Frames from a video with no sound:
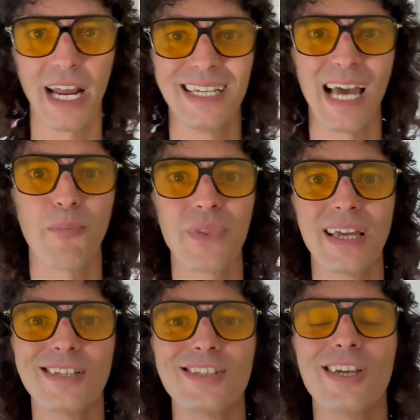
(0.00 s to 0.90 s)
I kept
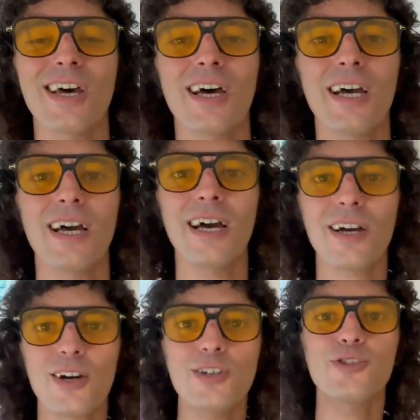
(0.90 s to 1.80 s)
things
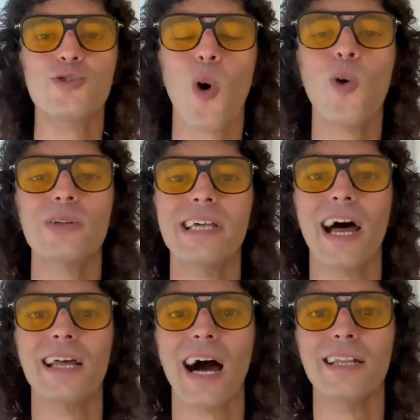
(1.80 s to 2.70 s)
controlled and
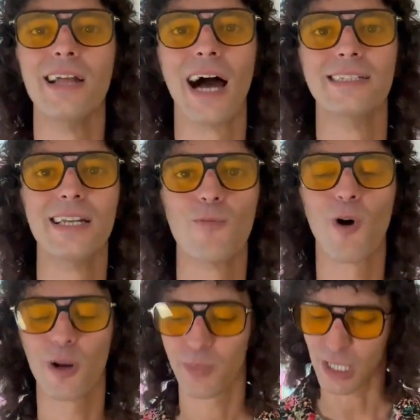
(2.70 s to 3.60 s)
I, I, I didn't
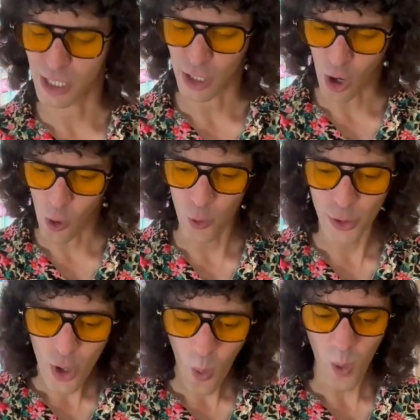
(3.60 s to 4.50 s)
want to be like, oh
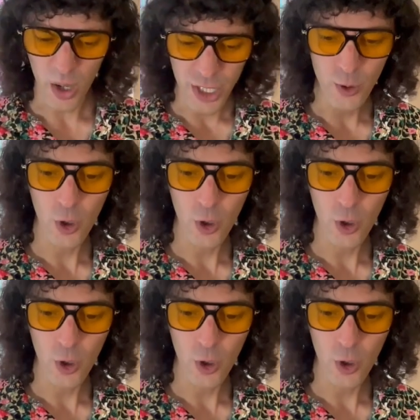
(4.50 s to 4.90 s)
no, are you